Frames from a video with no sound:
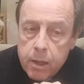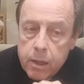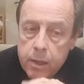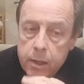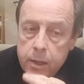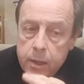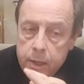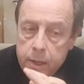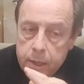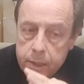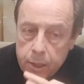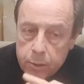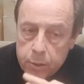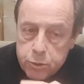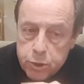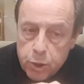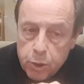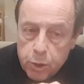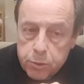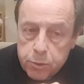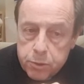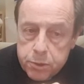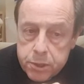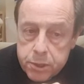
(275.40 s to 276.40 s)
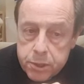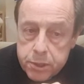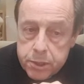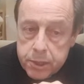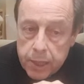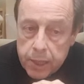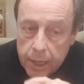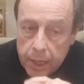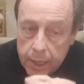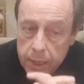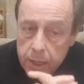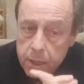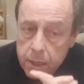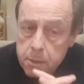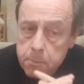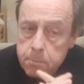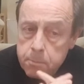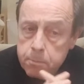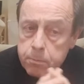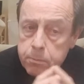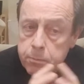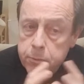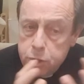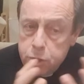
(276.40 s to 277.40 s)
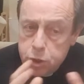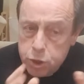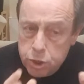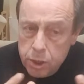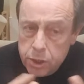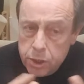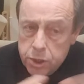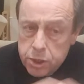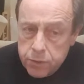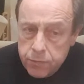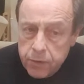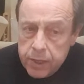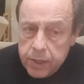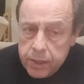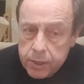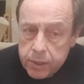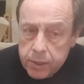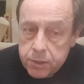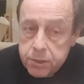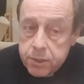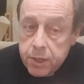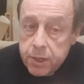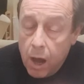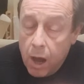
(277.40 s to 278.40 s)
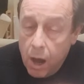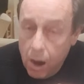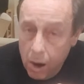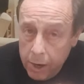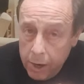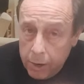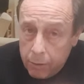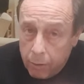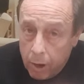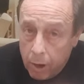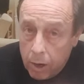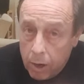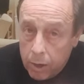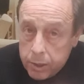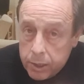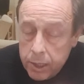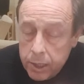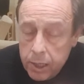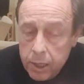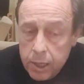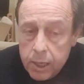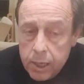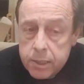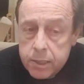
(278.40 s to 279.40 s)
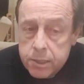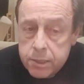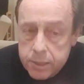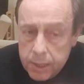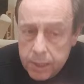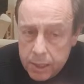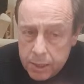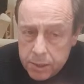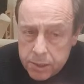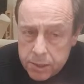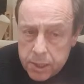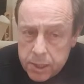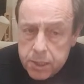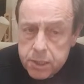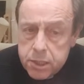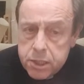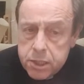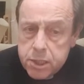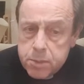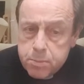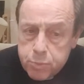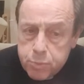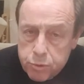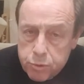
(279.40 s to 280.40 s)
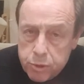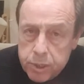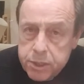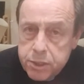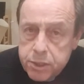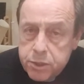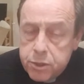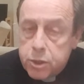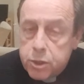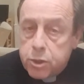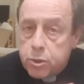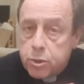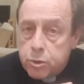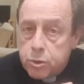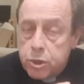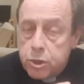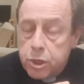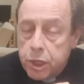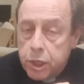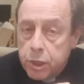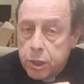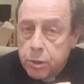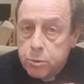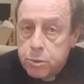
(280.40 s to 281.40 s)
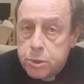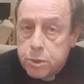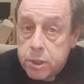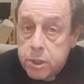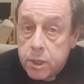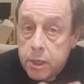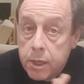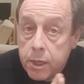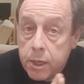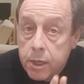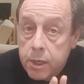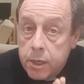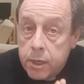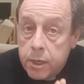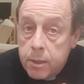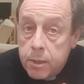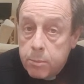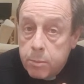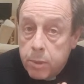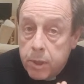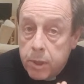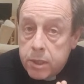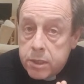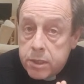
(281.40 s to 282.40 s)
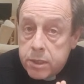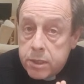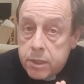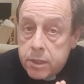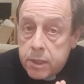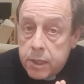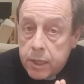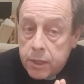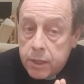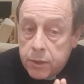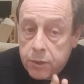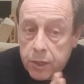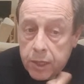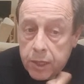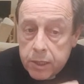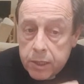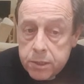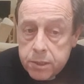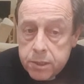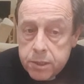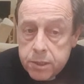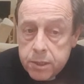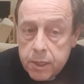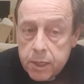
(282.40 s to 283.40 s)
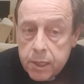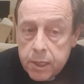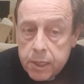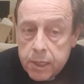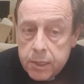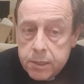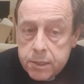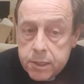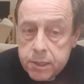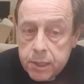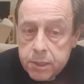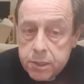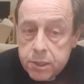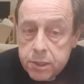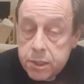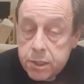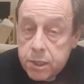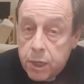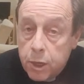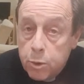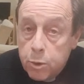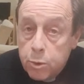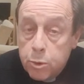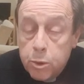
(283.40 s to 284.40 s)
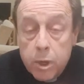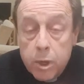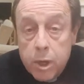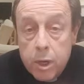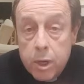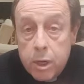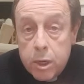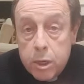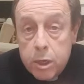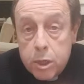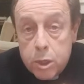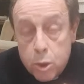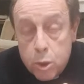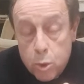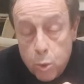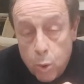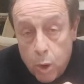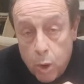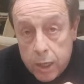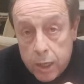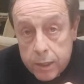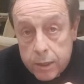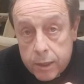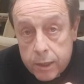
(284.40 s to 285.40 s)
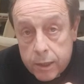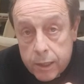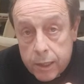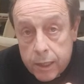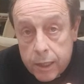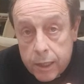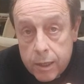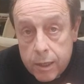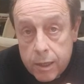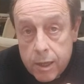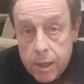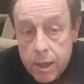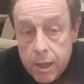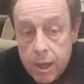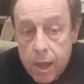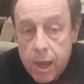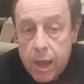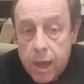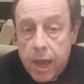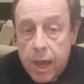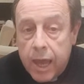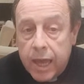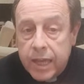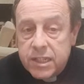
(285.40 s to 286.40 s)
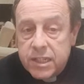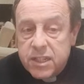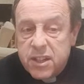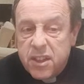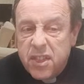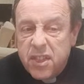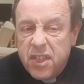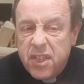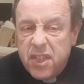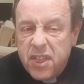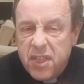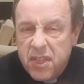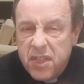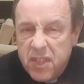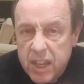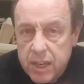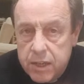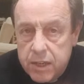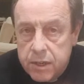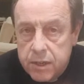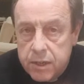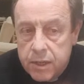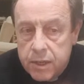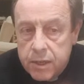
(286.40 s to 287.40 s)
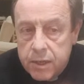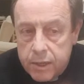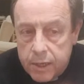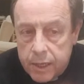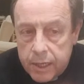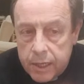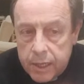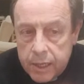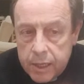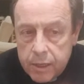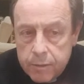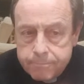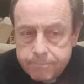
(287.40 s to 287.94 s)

He goes on to say, the Church of England hierarchy does spread the good news, but he thinks it does so quietly and thinly.